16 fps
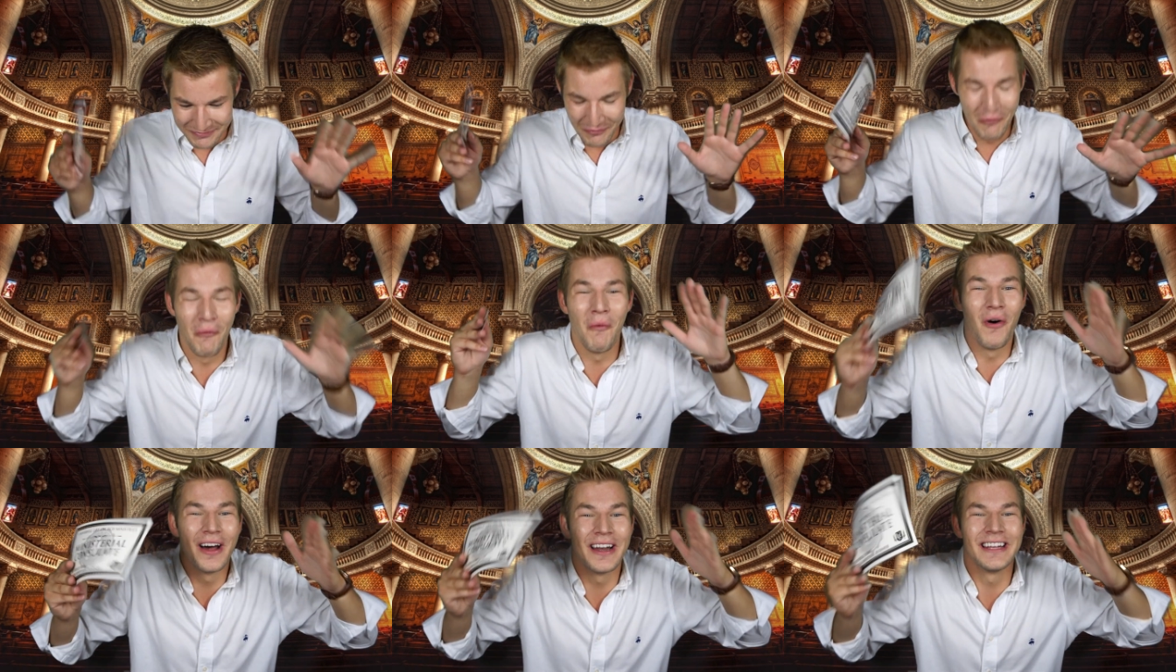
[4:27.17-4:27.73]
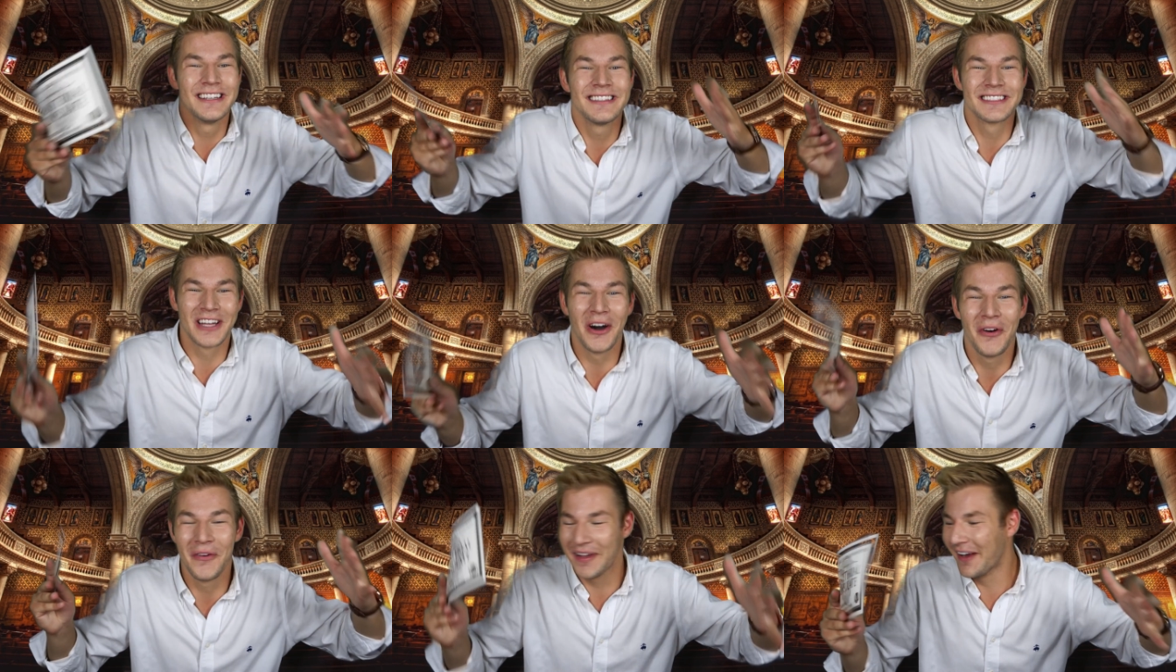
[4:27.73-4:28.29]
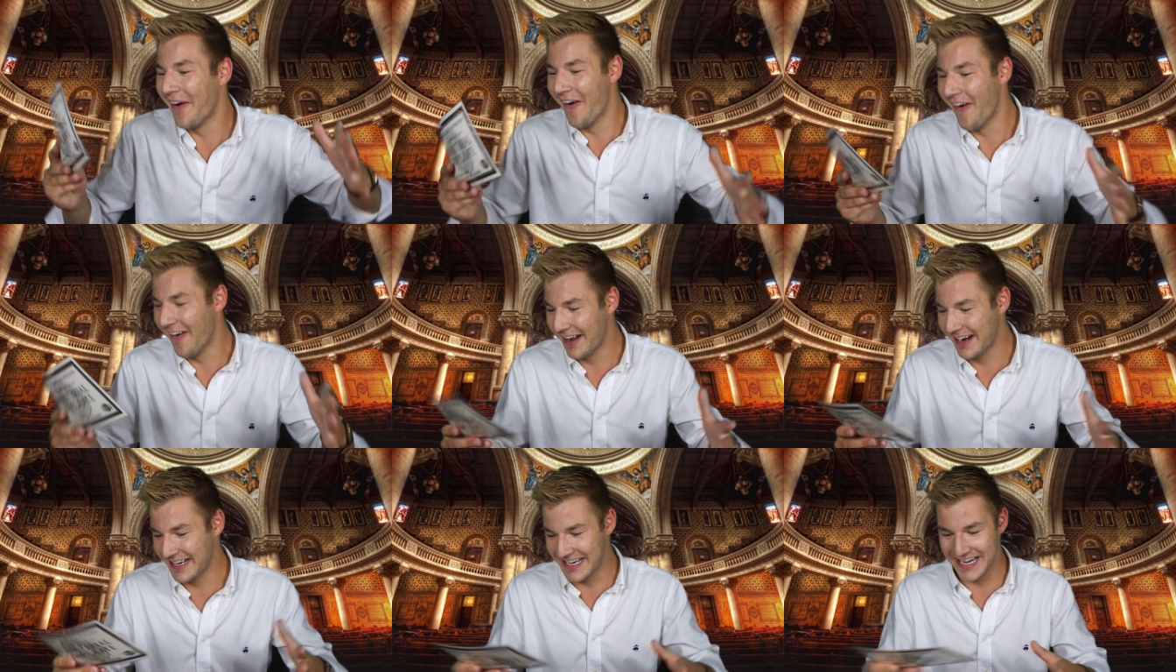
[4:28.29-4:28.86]
What is going
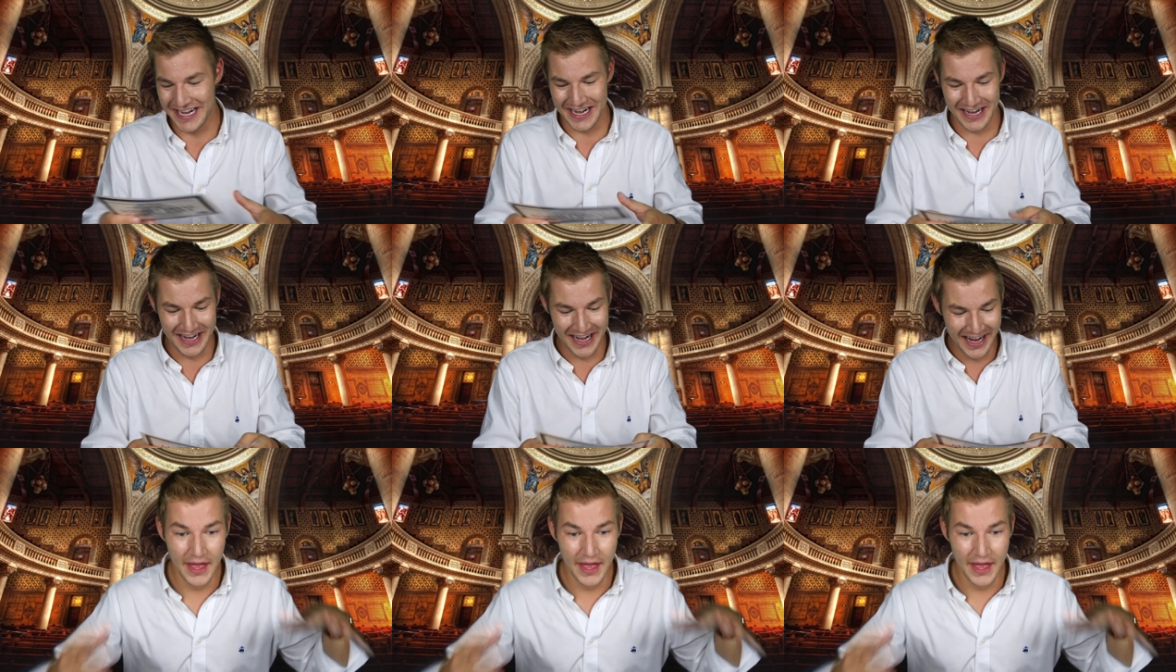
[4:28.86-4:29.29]
on here?